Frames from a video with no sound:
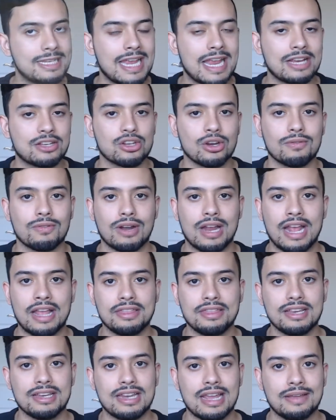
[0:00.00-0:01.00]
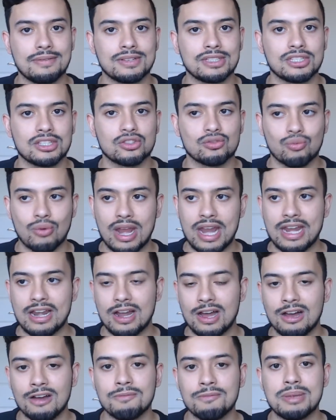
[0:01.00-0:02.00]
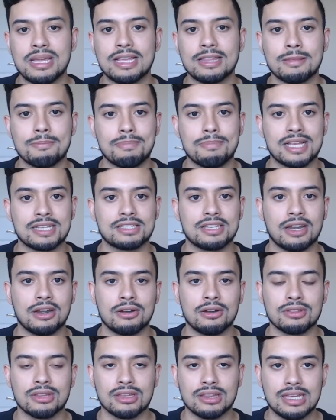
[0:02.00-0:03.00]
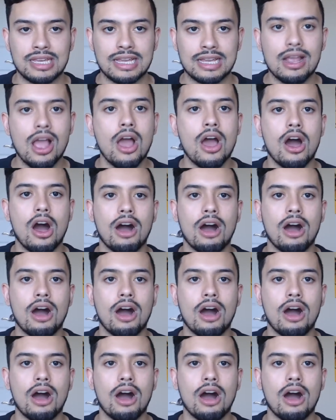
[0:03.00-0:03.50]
takes over Anthony Davis's reign of being the best center in the league.